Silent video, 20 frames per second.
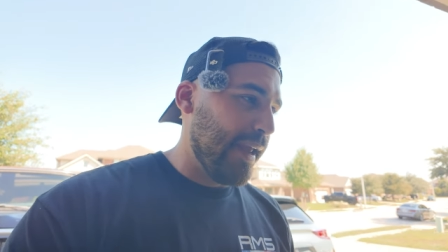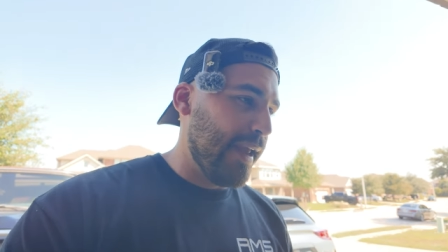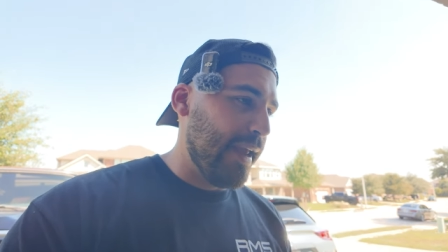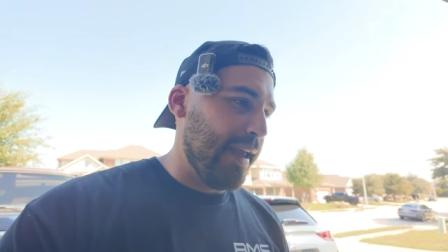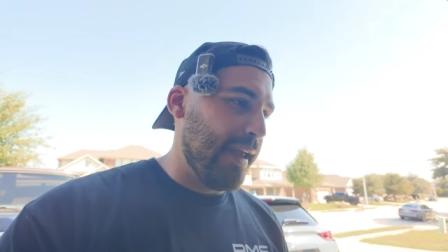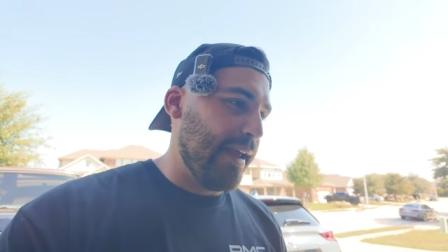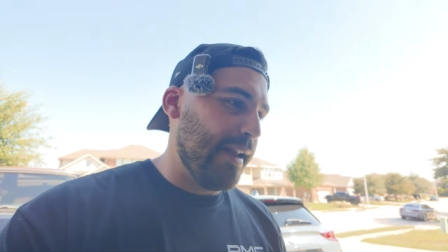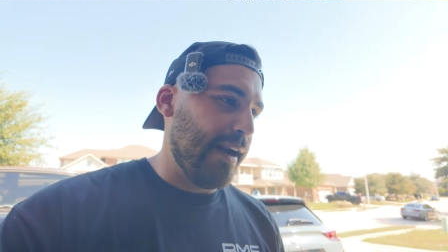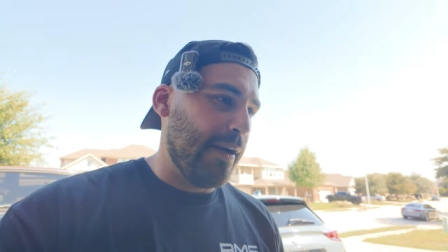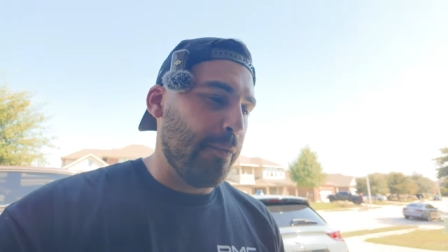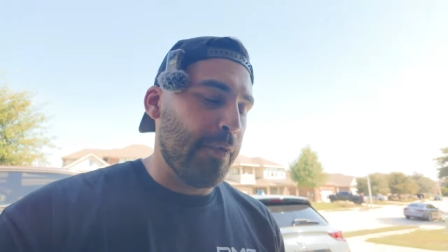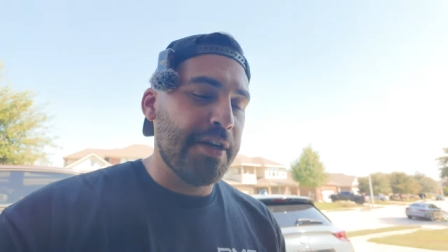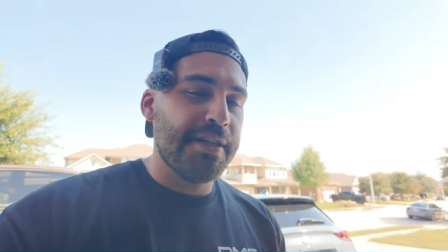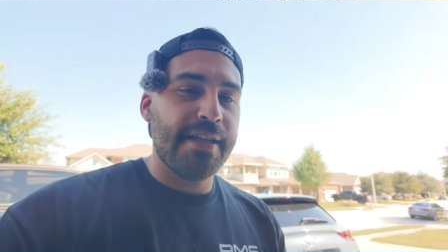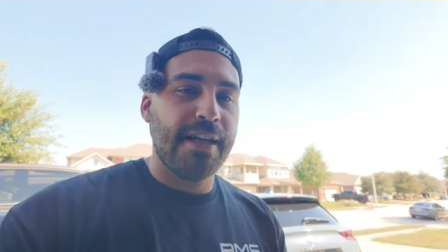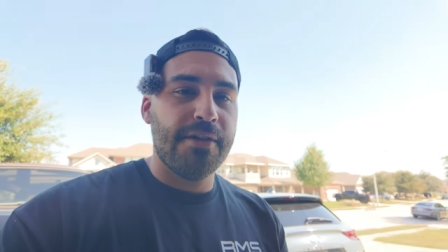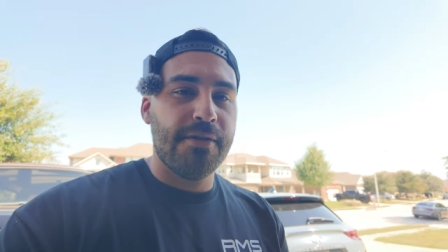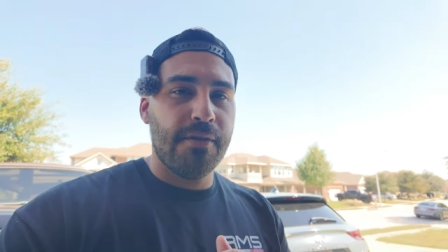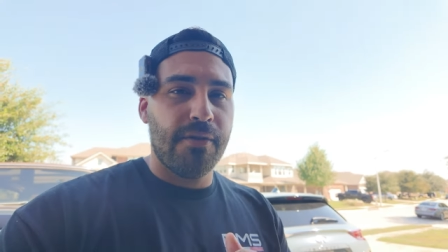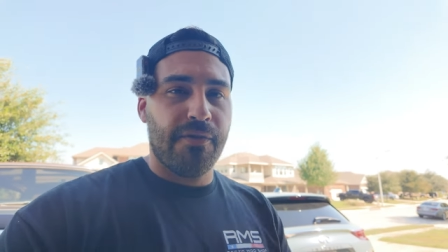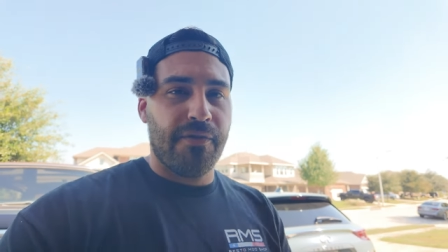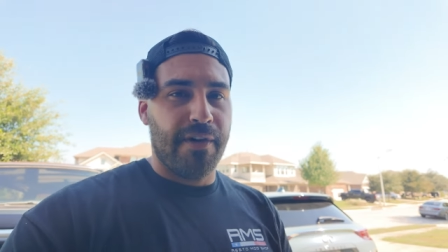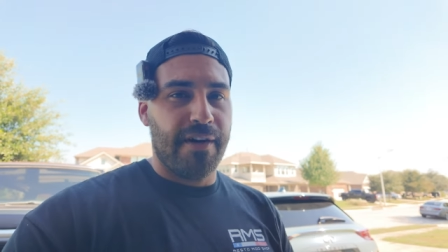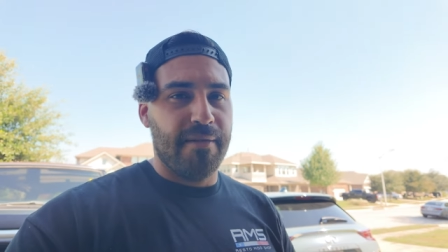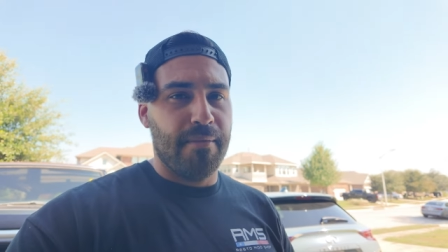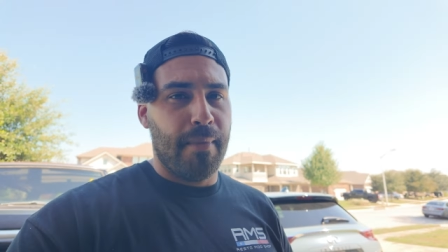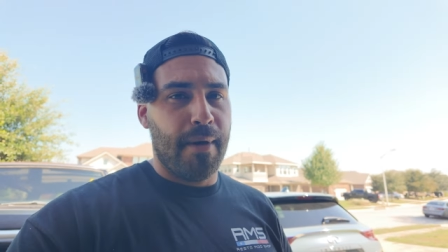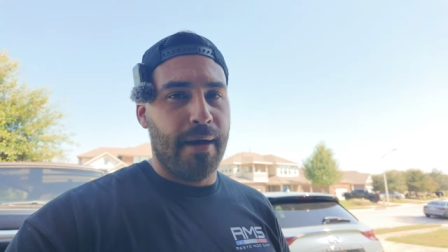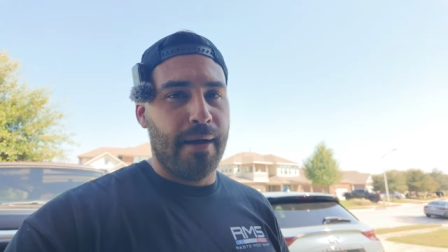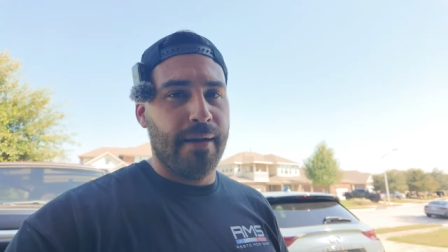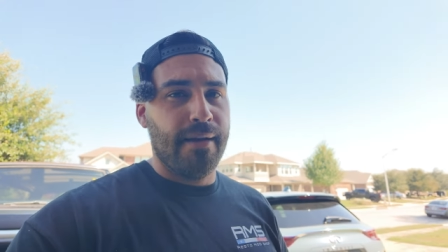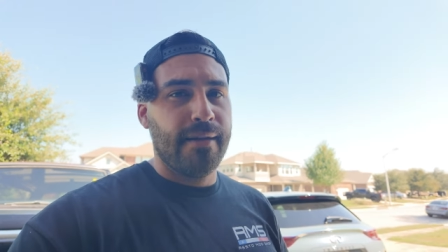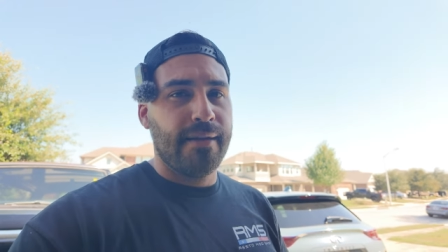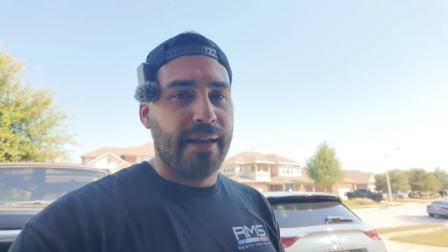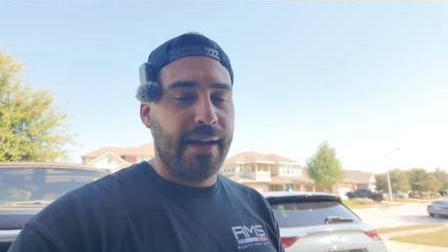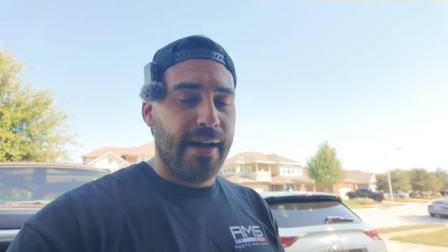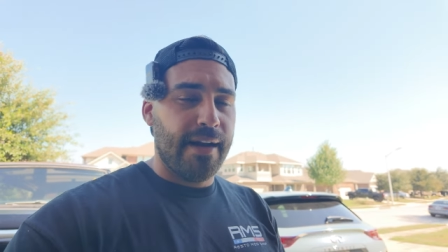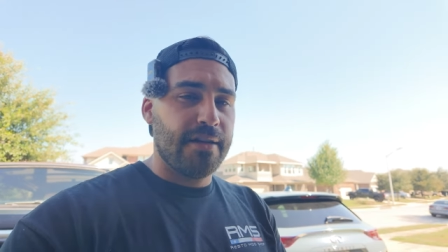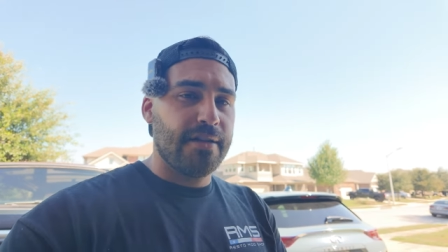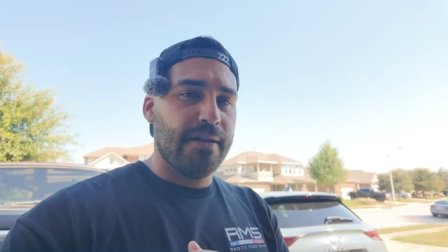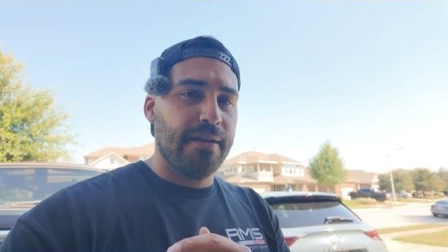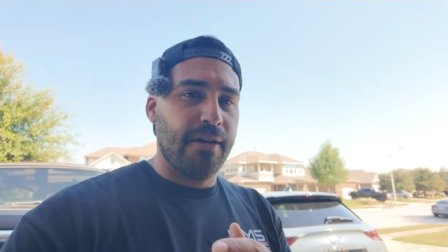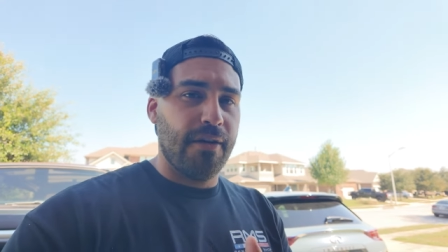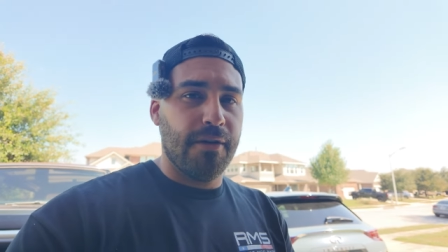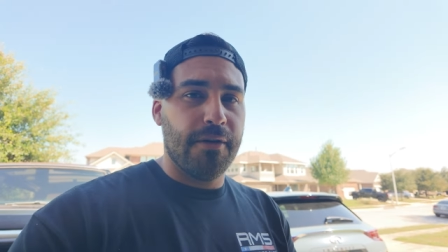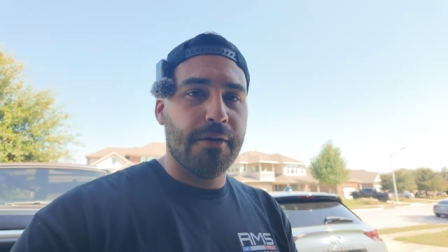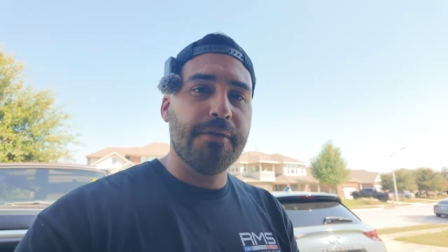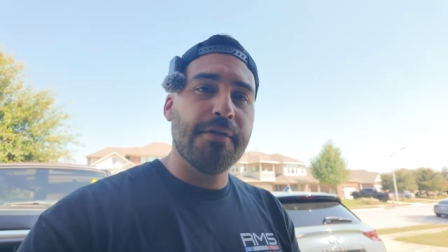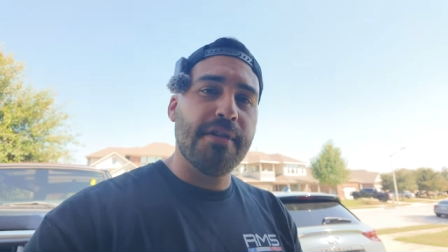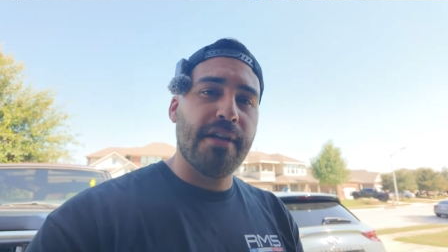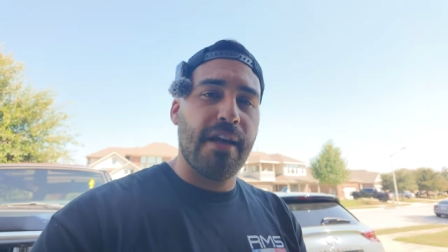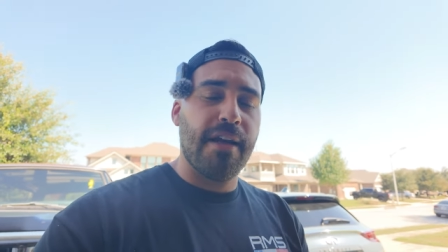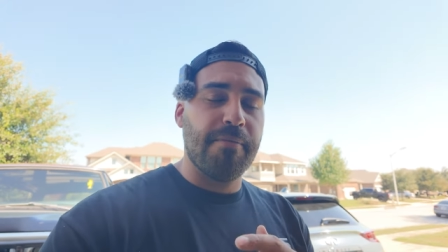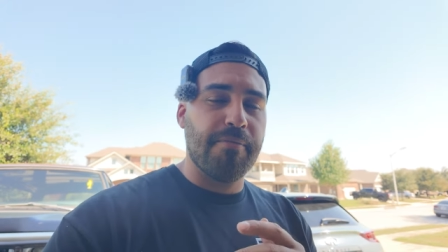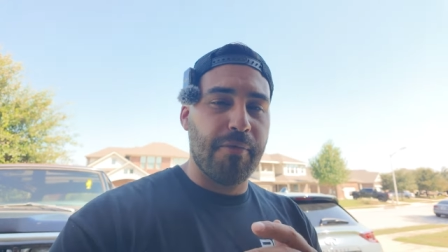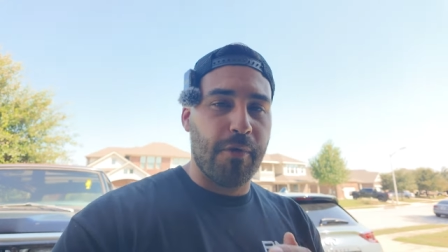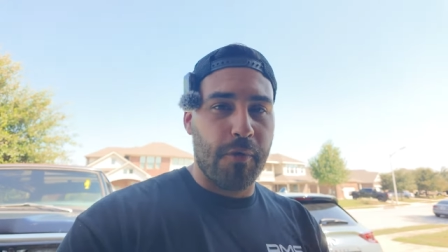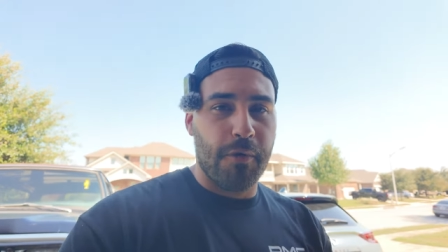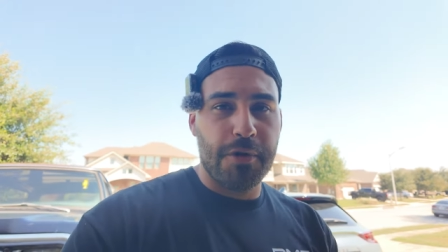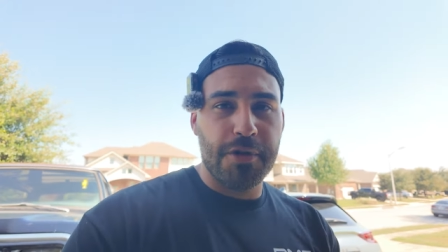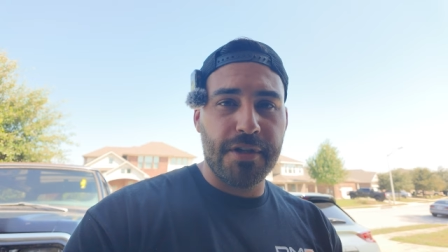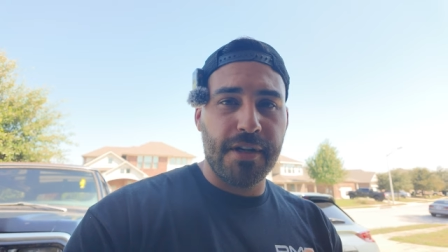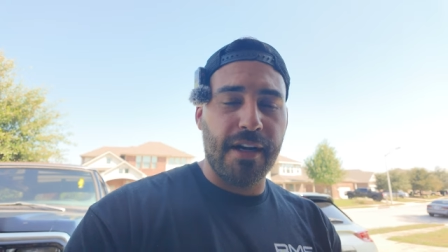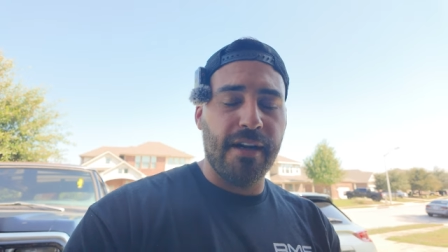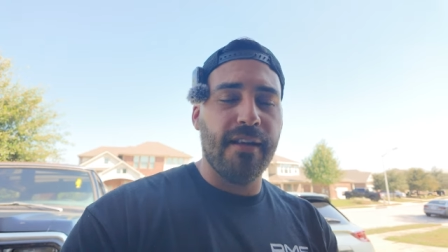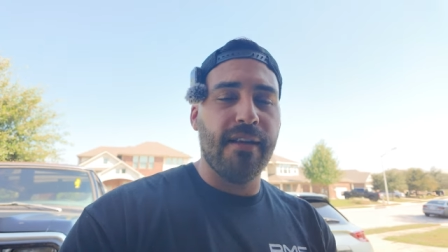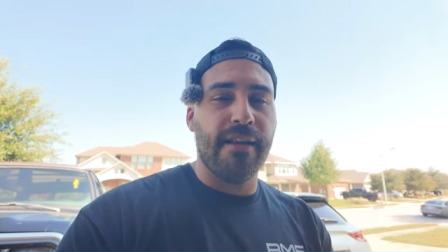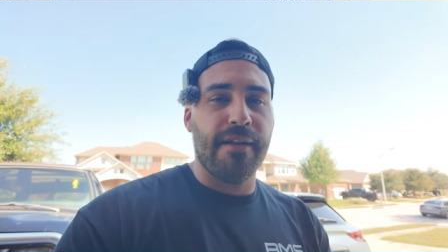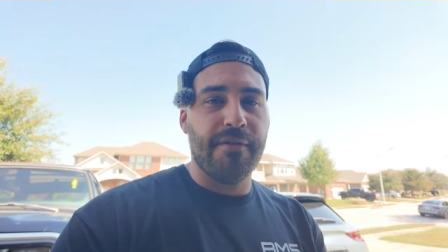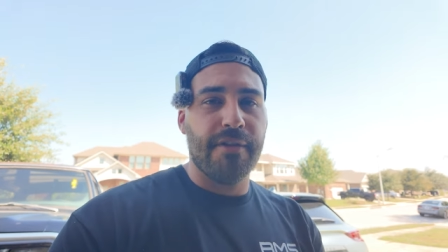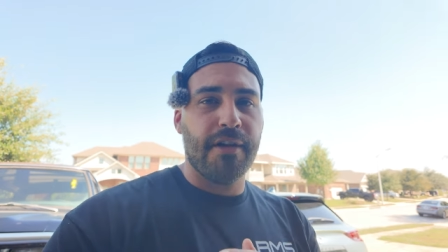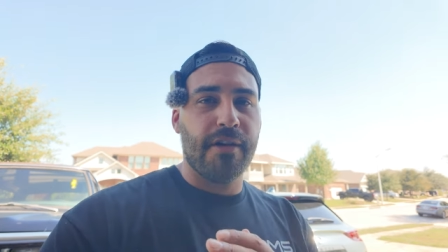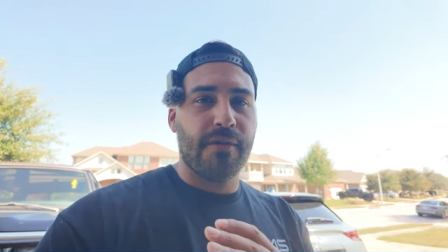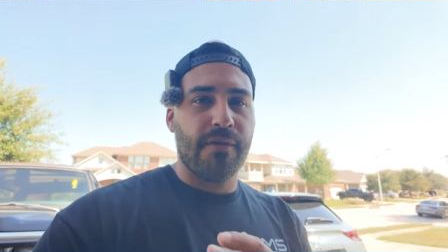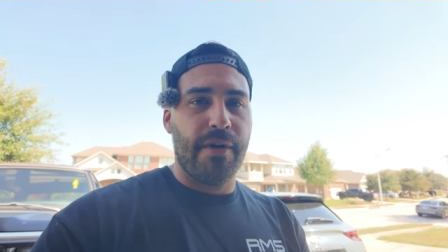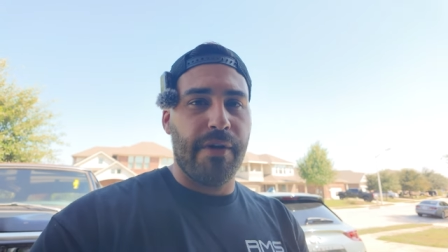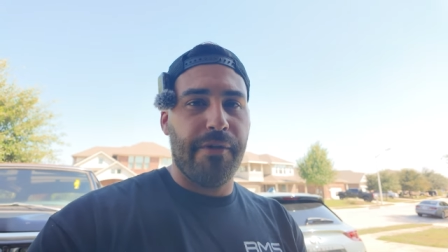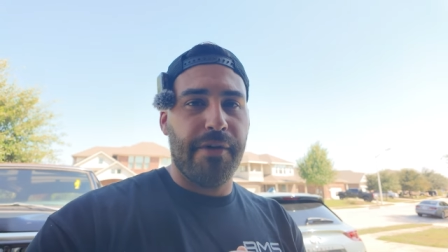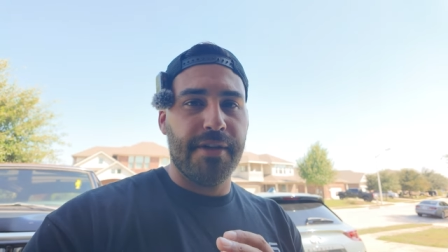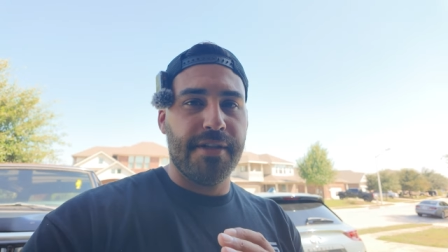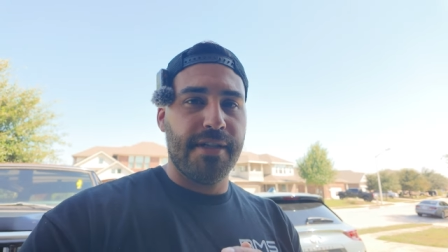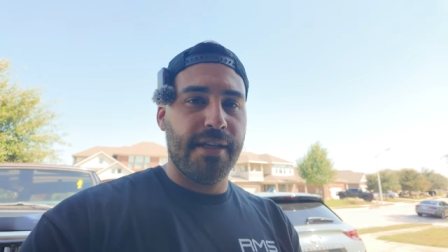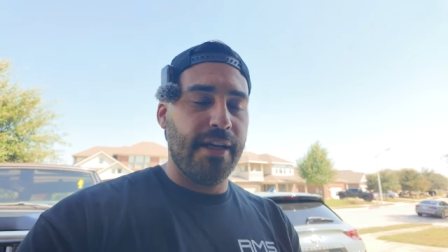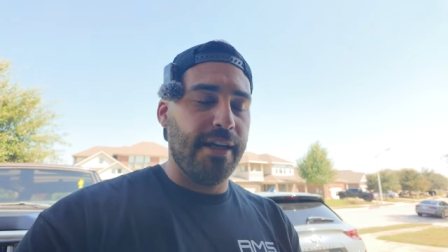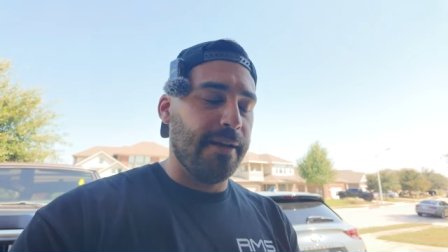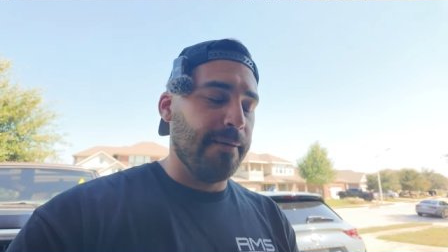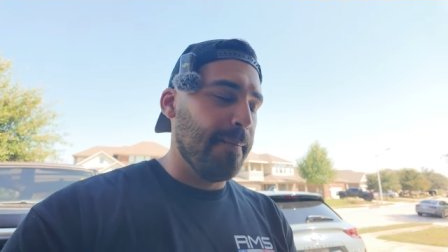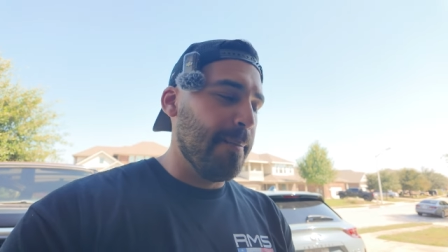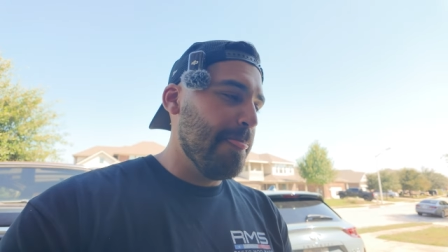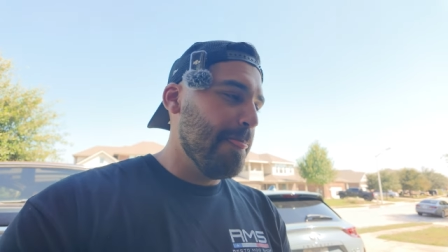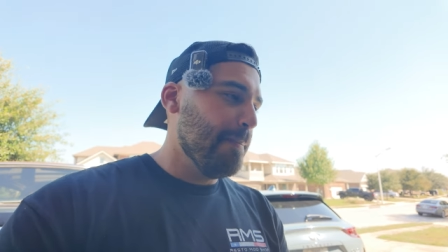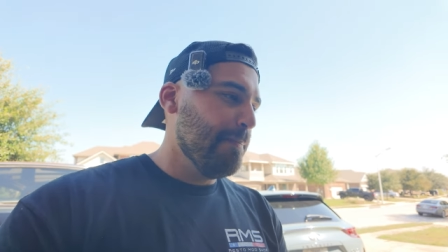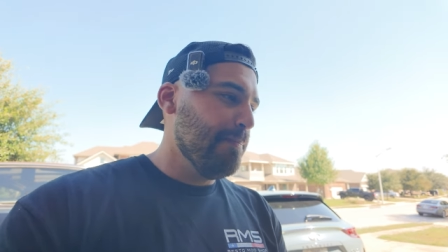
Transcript: and I reached out to a friend of mine that actually owns a Porsche 911 Carrera T.